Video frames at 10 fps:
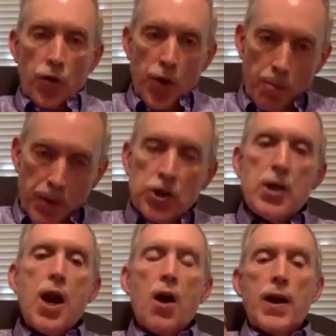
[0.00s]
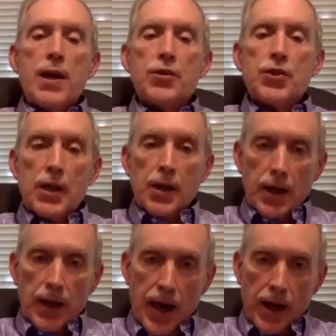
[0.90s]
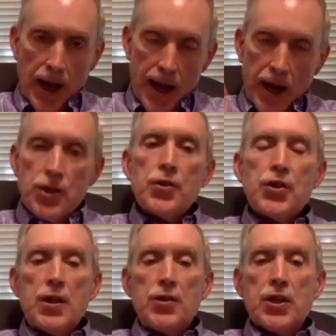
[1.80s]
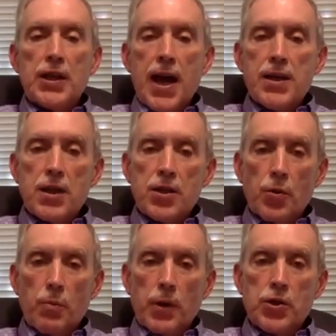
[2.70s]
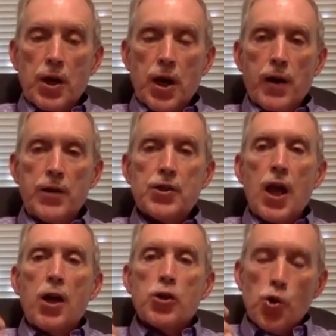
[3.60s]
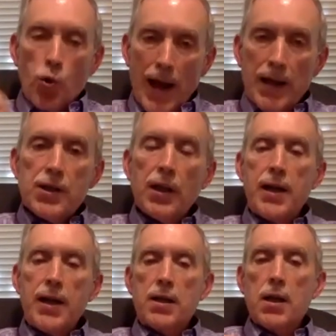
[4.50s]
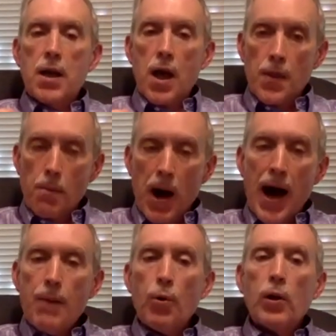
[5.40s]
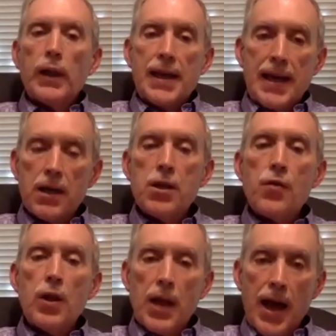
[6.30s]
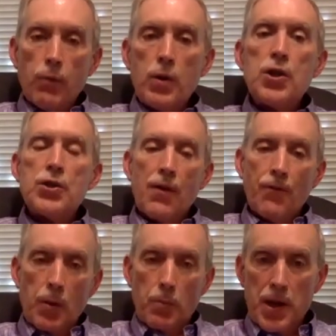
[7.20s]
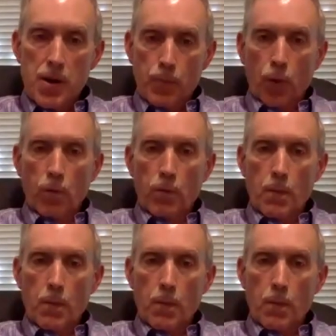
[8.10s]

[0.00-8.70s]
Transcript: the missionaries and agencies connected to the missionaries translated the Bible into the languages of the people.